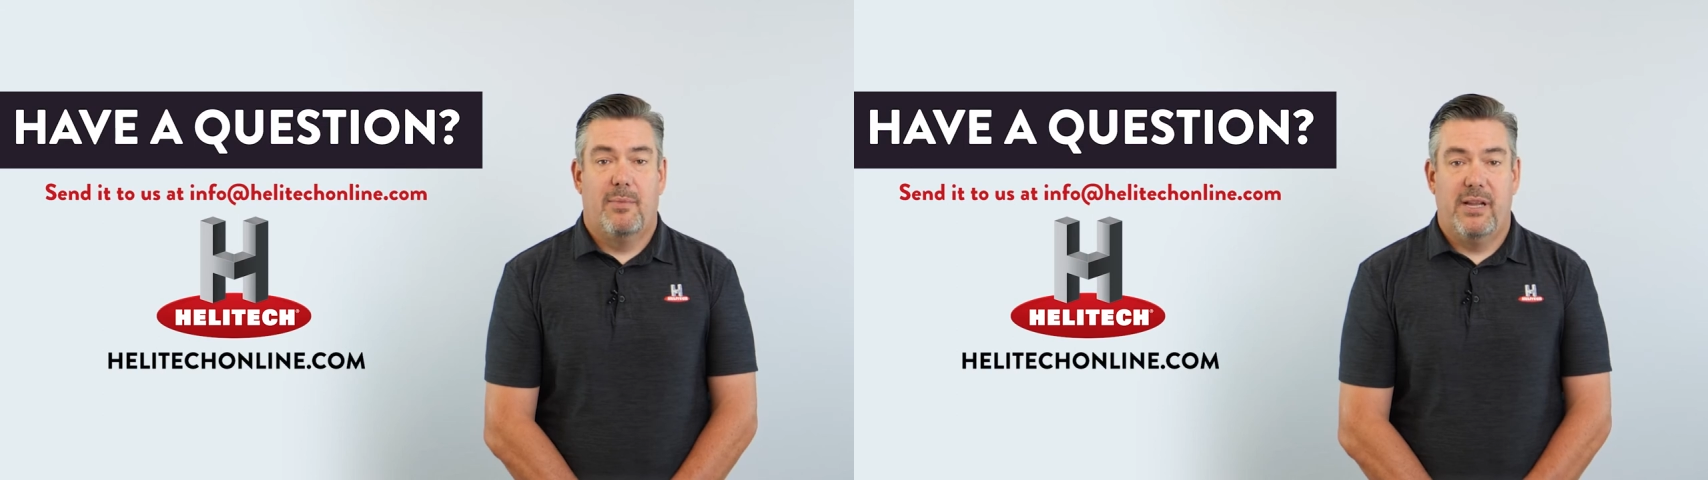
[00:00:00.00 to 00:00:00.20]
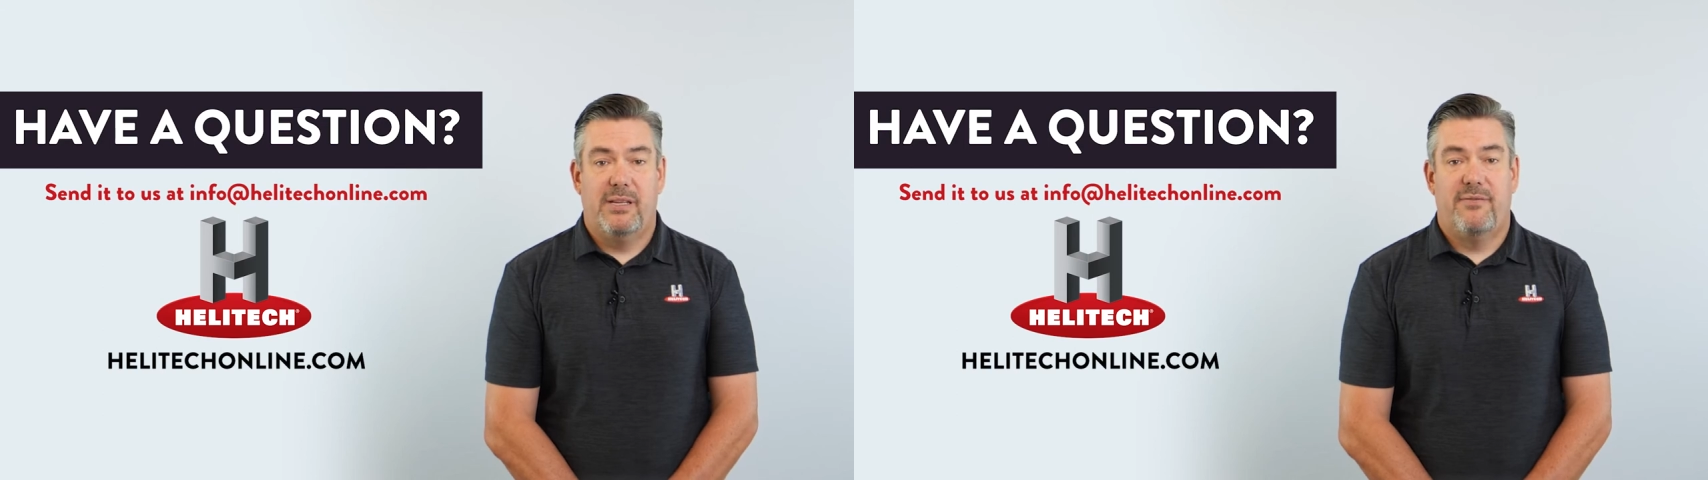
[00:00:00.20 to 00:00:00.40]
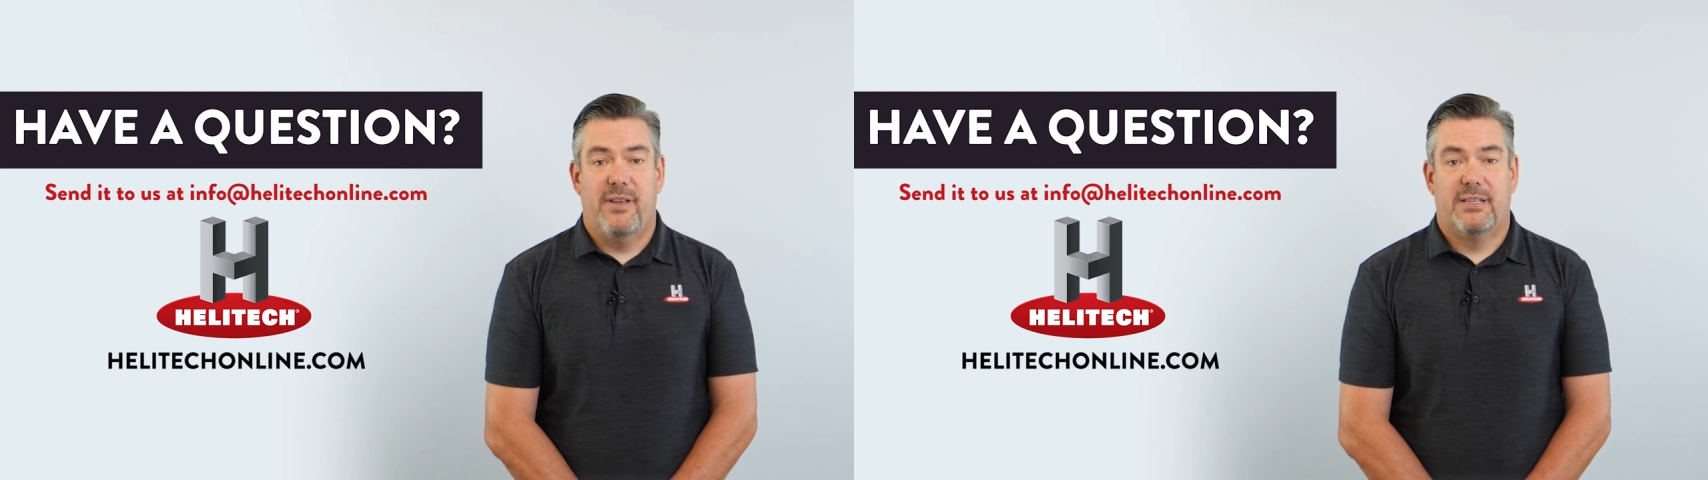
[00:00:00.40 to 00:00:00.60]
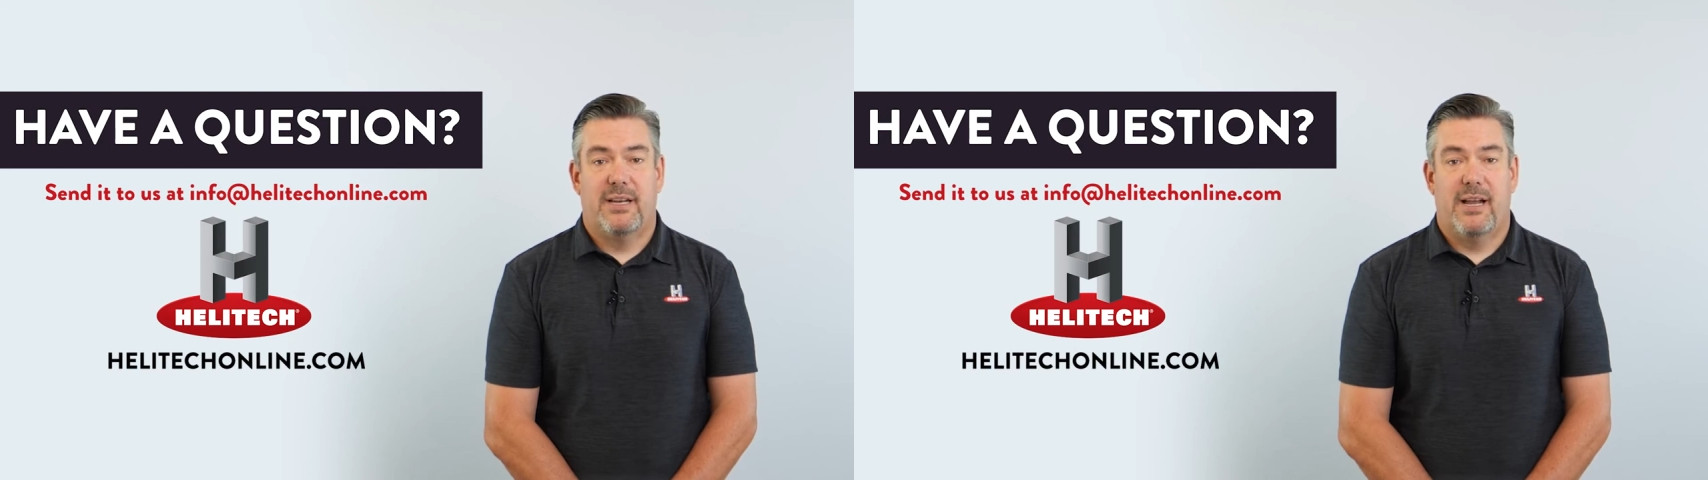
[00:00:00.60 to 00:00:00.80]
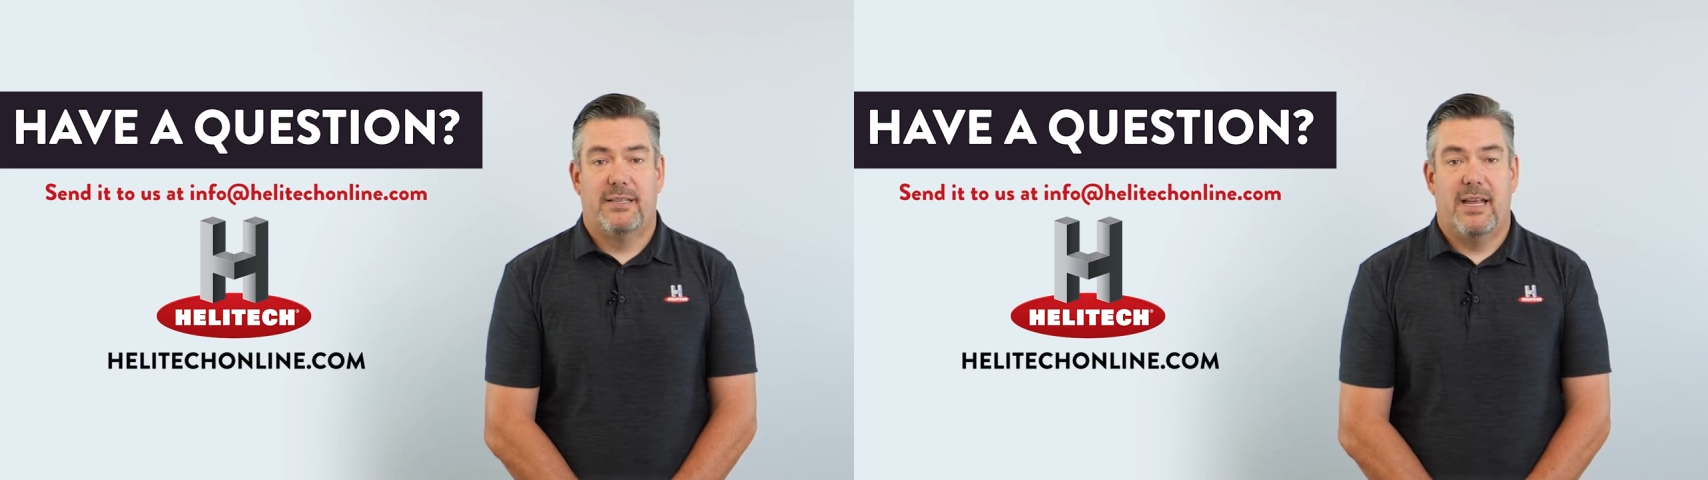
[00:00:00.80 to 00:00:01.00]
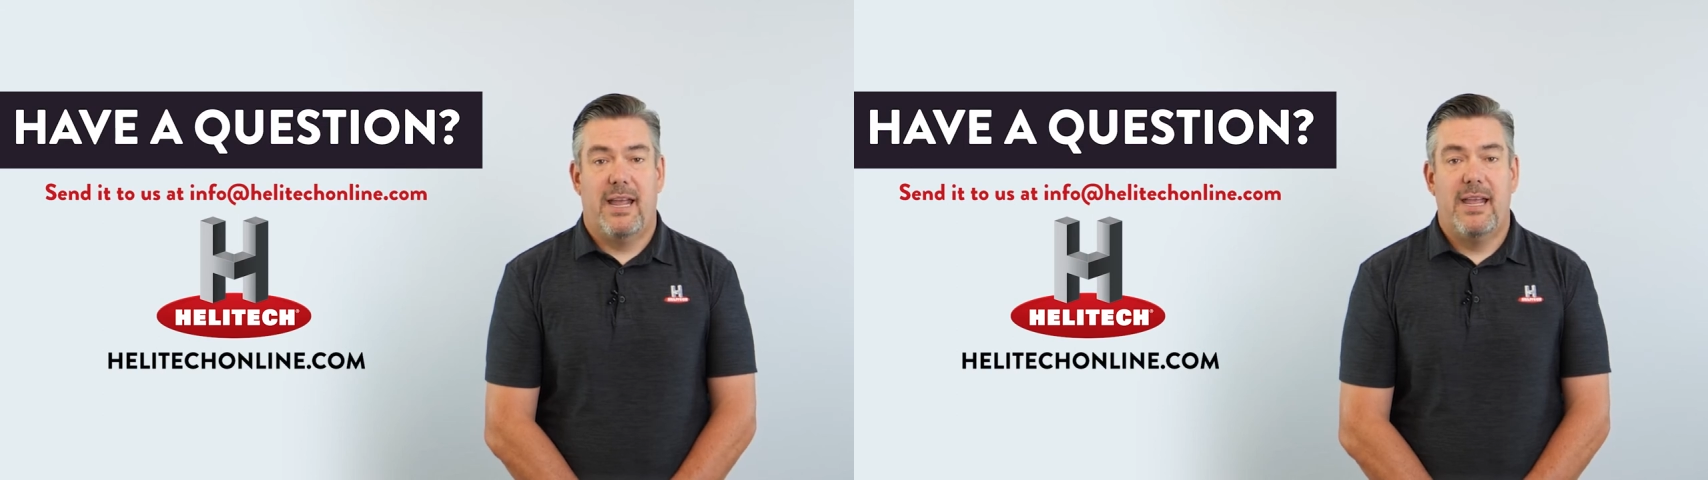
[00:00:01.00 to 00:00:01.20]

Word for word: please visit us at